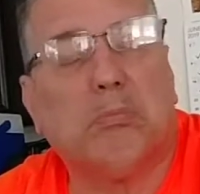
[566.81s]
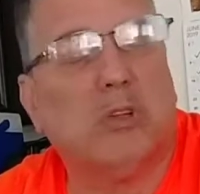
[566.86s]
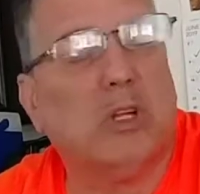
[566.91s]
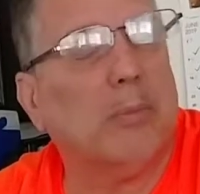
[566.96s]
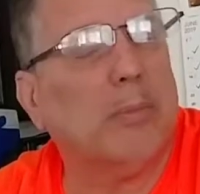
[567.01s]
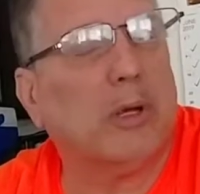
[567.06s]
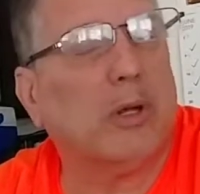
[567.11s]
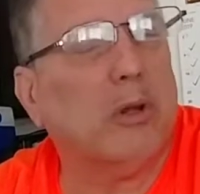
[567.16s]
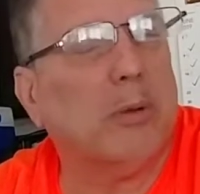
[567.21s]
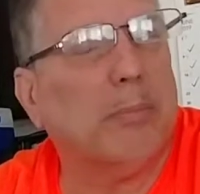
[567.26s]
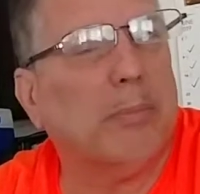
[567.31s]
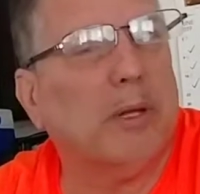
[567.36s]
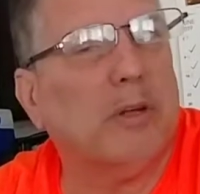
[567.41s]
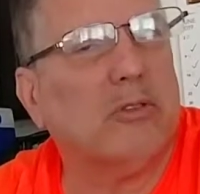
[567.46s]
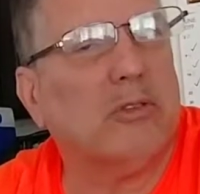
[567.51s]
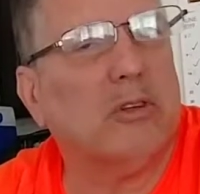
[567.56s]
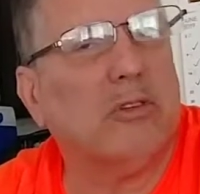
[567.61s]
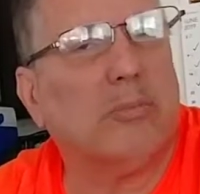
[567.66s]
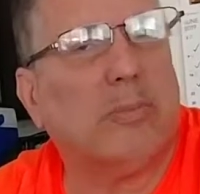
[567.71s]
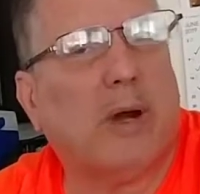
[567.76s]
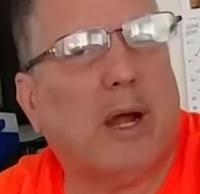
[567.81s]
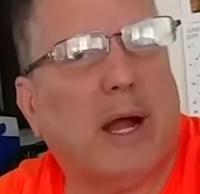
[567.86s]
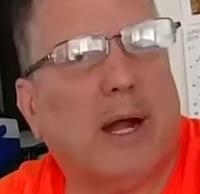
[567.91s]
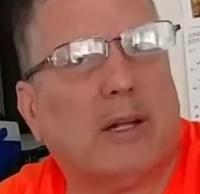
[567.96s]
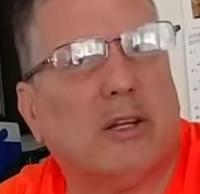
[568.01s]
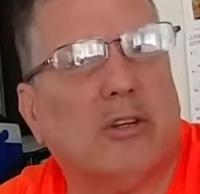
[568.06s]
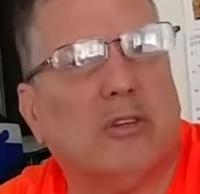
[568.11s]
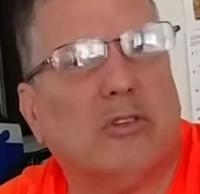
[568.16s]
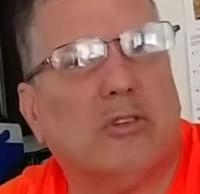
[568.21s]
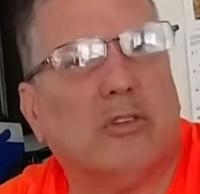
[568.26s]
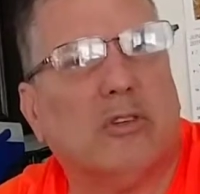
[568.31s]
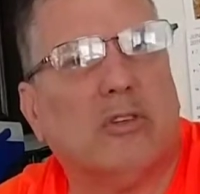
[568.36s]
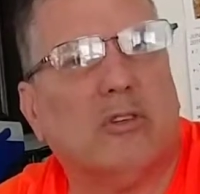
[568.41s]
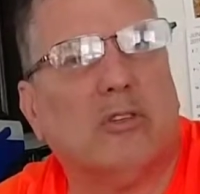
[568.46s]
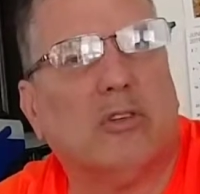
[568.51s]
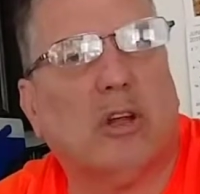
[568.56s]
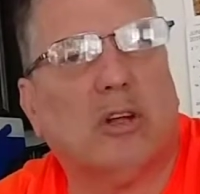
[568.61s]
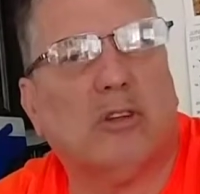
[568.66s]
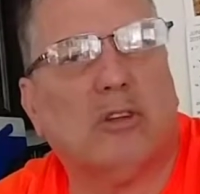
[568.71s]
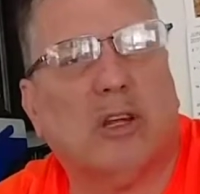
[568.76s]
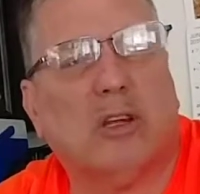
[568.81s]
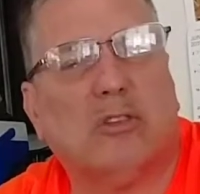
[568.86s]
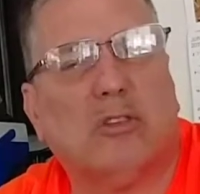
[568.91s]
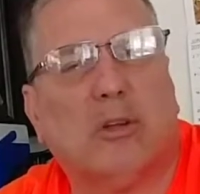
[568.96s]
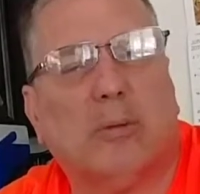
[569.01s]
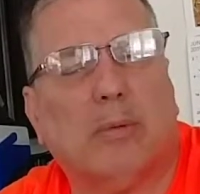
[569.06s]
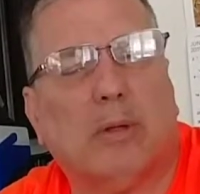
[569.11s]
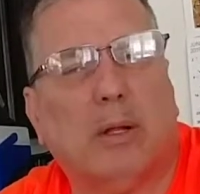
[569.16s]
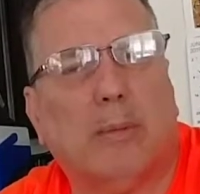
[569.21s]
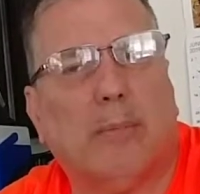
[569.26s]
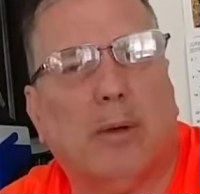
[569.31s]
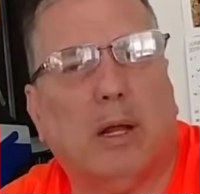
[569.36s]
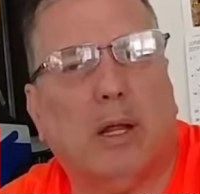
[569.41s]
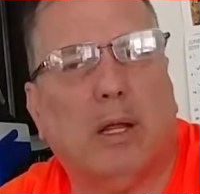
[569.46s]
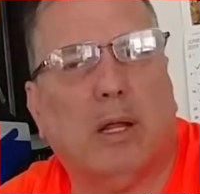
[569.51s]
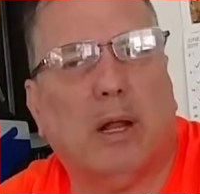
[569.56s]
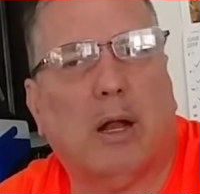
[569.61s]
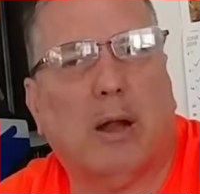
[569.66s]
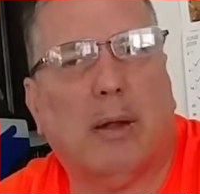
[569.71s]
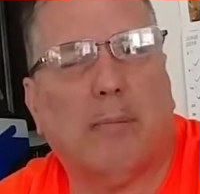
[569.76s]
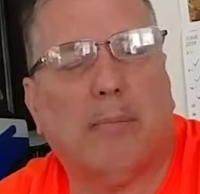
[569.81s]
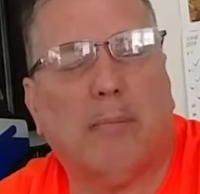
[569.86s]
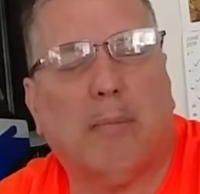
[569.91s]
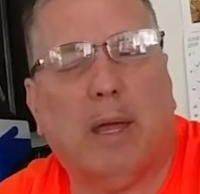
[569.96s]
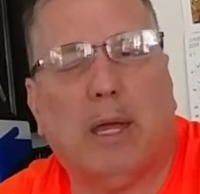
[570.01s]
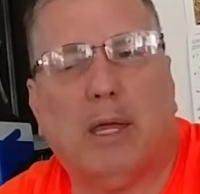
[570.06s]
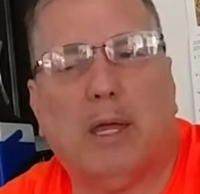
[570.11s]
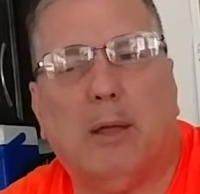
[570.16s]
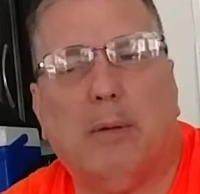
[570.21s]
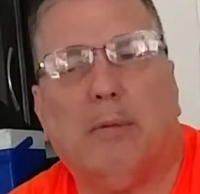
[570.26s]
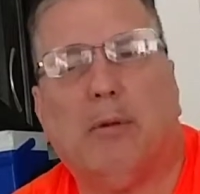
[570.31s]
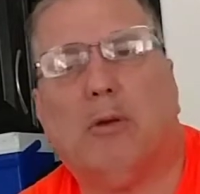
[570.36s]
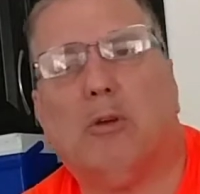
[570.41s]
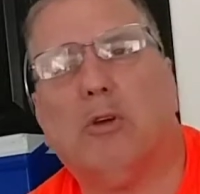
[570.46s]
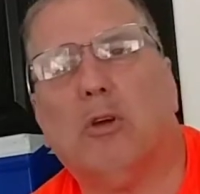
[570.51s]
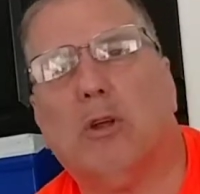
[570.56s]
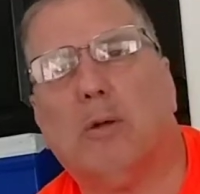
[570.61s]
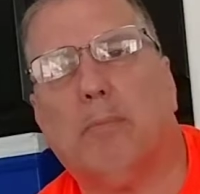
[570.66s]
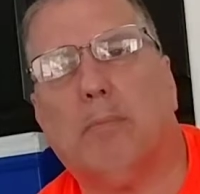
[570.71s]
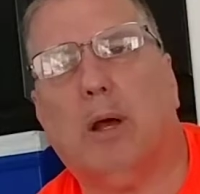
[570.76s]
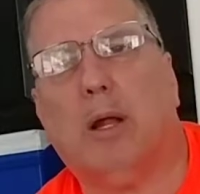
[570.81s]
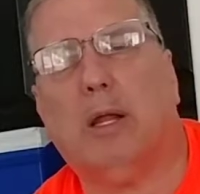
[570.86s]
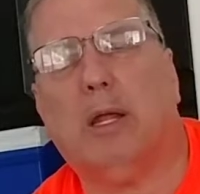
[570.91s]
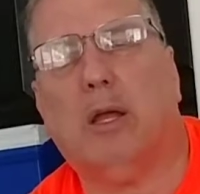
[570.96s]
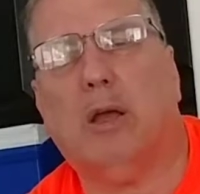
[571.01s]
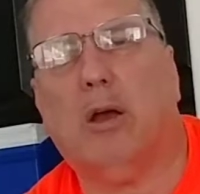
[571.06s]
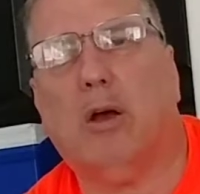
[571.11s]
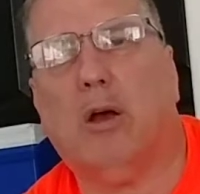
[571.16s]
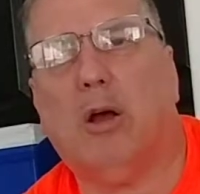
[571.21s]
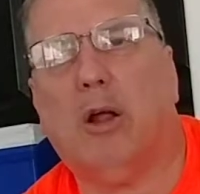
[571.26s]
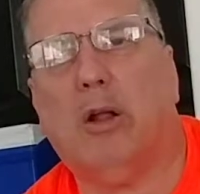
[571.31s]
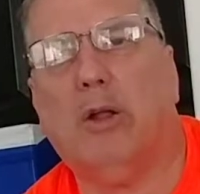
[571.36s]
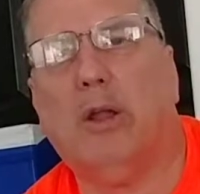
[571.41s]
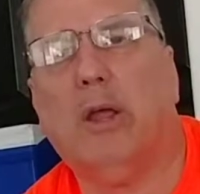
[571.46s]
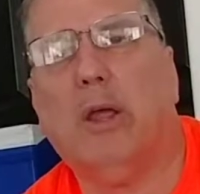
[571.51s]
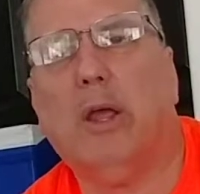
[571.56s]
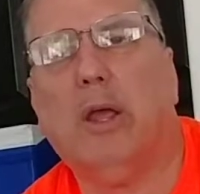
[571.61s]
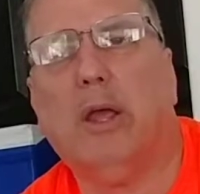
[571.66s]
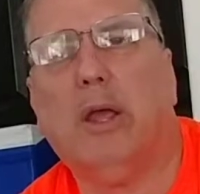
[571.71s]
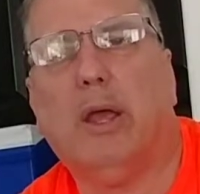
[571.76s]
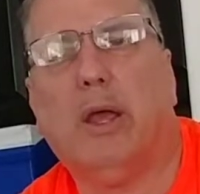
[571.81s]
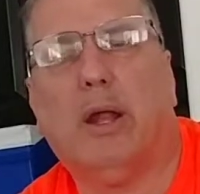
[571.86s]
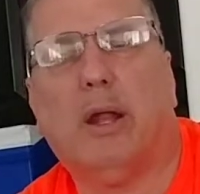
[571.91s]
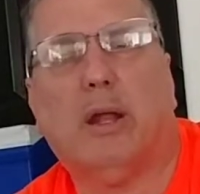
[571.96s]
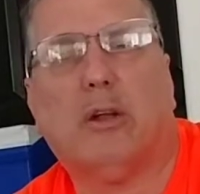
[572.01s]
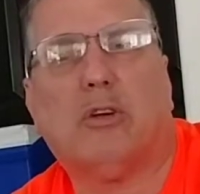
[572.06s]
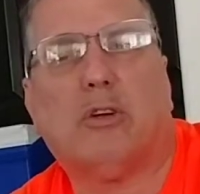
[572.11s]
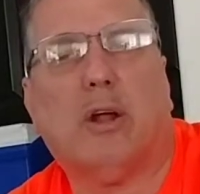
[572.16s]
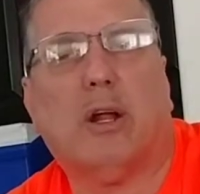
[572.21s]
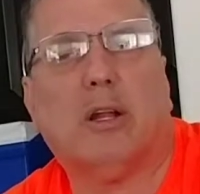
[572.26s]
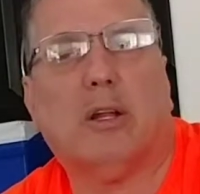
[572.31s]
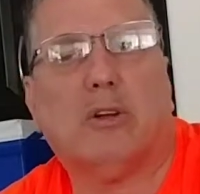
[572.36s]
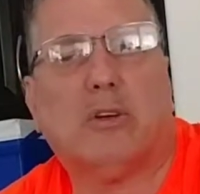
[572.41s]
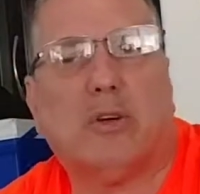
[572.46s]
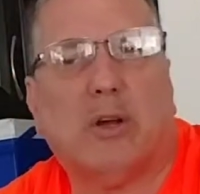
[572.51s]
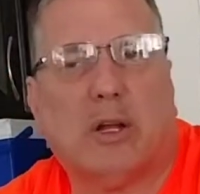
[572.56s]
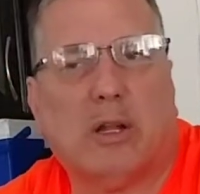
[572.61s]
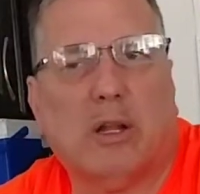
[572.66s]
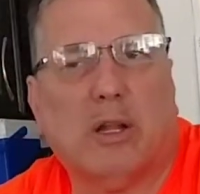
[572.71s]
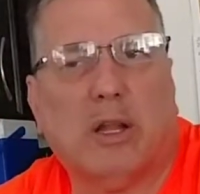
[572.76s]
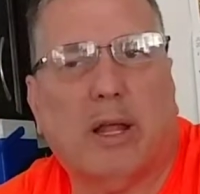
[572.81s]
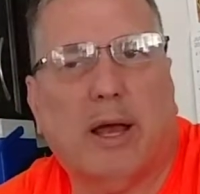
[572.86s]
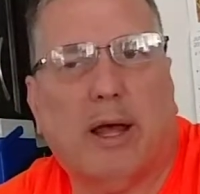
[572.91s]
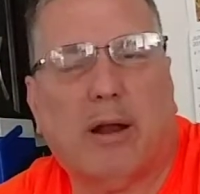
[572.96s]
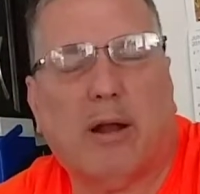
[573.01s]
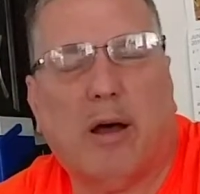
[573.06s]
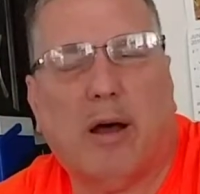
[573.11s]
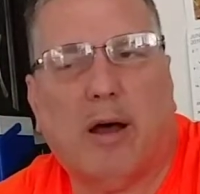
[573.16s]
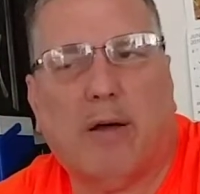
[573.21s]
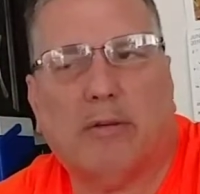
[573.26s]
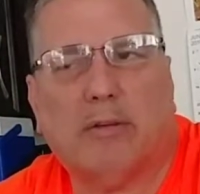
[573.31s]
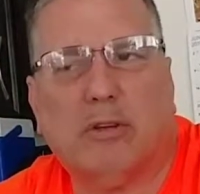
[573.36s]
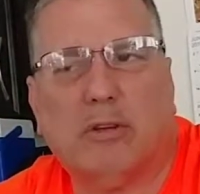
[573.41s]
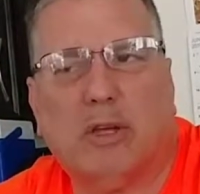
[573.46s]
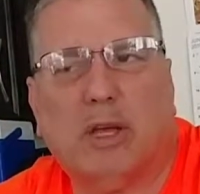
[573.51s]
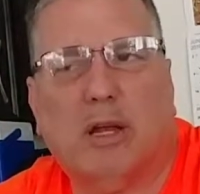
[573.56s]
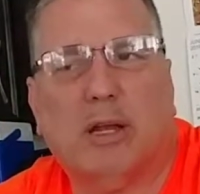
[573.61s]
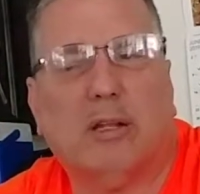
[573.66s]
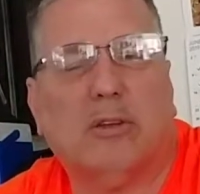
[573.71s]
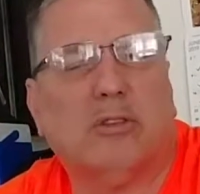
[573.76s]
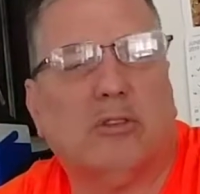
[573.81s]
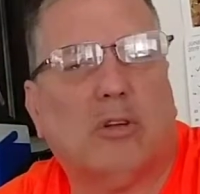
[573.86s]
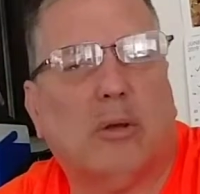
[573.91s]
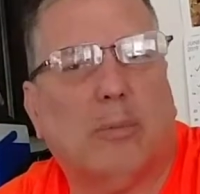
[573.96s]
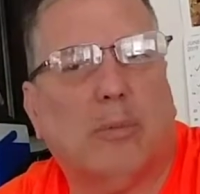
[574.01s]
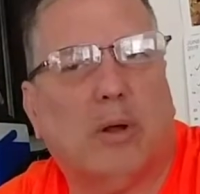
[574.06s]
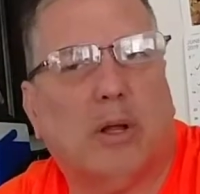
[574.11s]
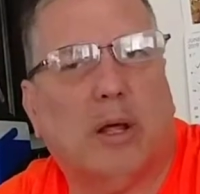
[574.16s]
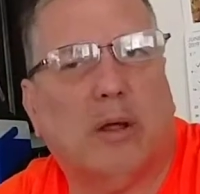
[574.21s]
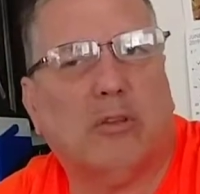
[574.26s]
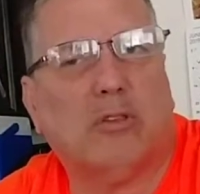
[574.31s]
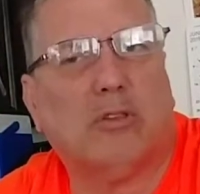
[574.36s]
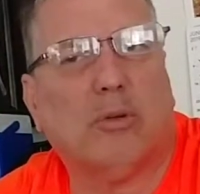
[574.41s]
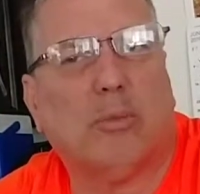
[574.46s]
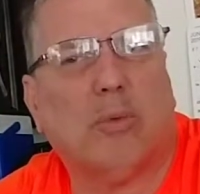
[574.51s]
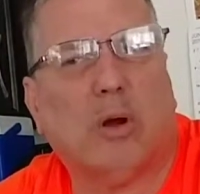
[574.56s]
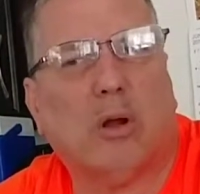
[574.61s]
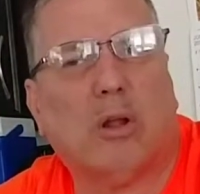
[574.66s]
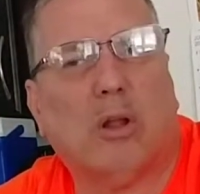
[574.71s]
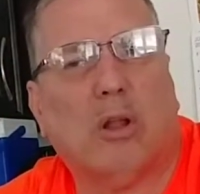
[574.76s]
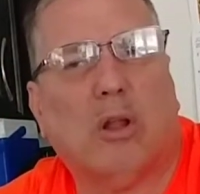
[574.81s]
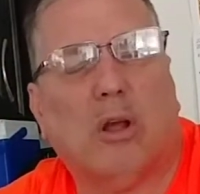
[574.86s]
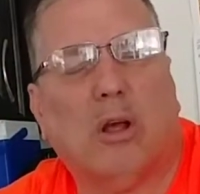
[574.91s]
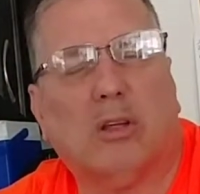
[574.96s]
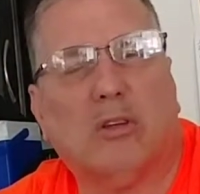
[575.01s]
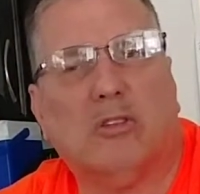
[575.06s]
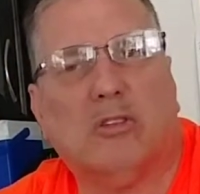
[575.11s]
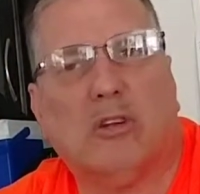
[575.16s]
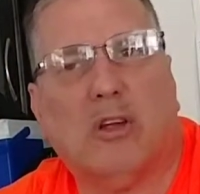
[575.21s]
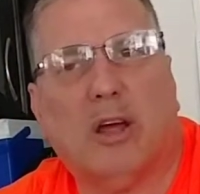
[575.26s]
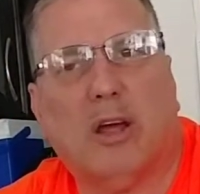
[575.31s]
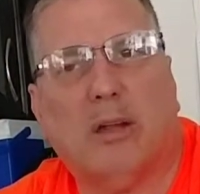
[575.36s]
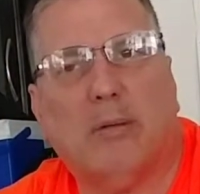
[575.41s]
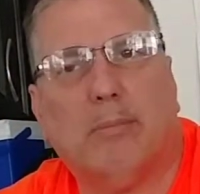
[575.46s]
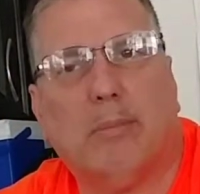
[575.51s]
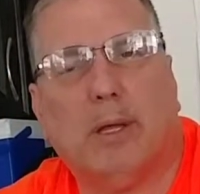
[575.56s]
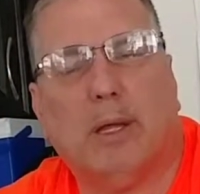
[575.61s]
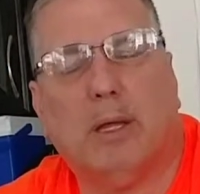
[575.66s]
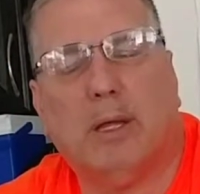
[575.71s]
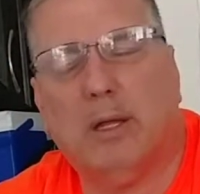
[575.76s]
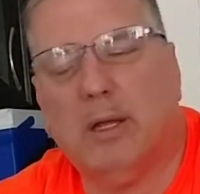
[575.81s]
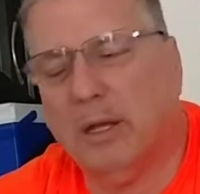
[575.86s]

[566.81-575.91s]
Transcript: Typical business practices. I take some of the money that I'm making good money on, and I try to trickle that off to getting someone else to work alongside me.